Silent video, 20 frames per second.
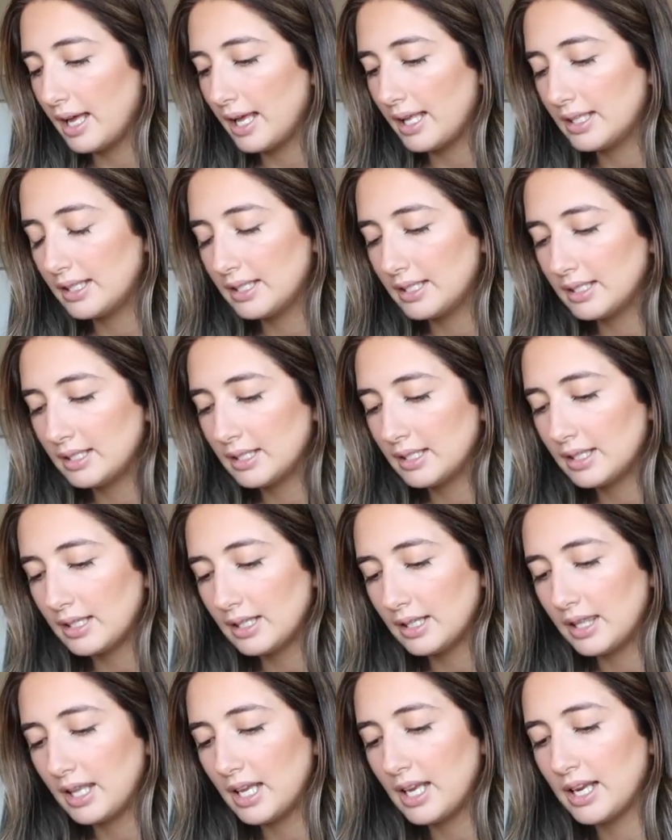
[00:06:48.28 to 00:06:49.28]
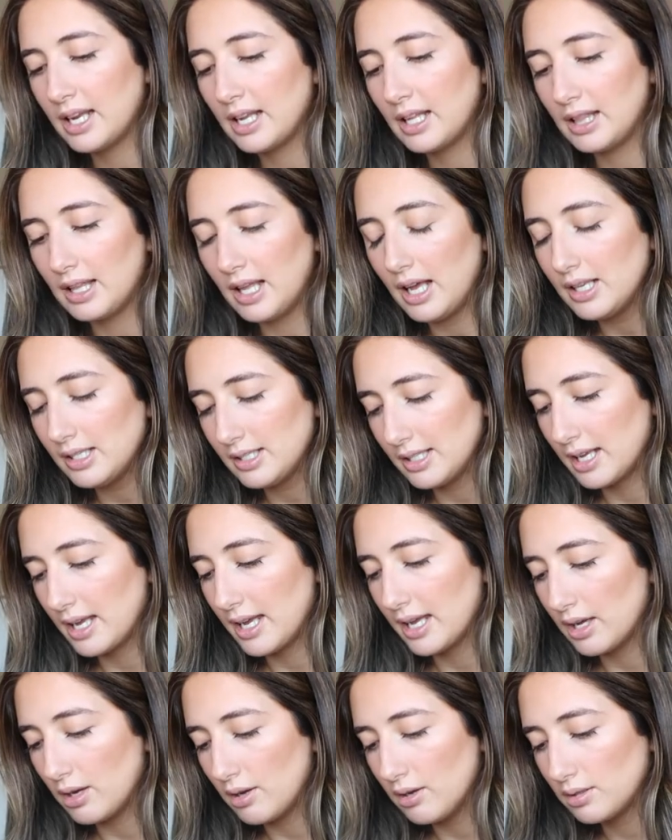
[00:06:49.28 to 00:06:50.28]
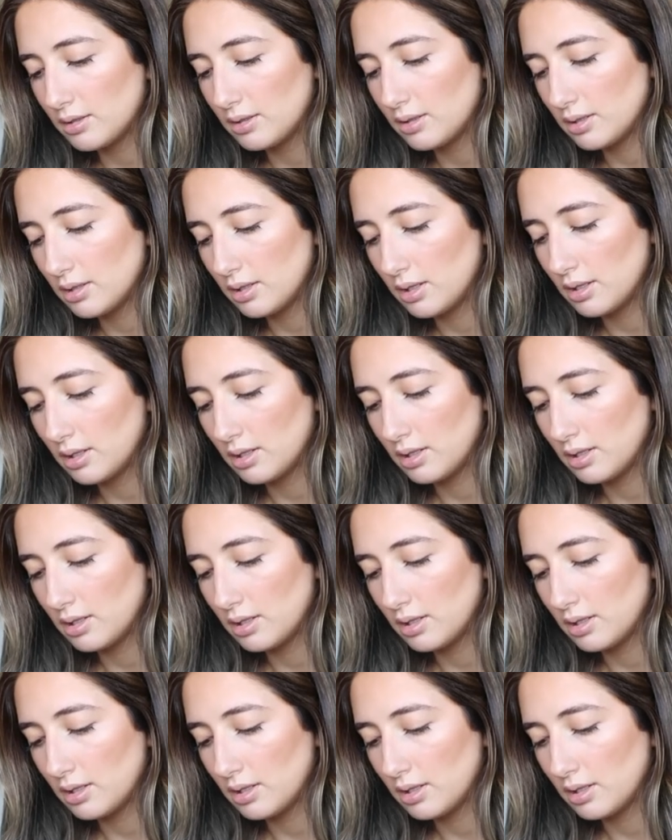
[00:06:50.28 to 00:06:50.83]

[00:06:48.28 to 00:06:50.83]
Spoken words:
And then the last thing I got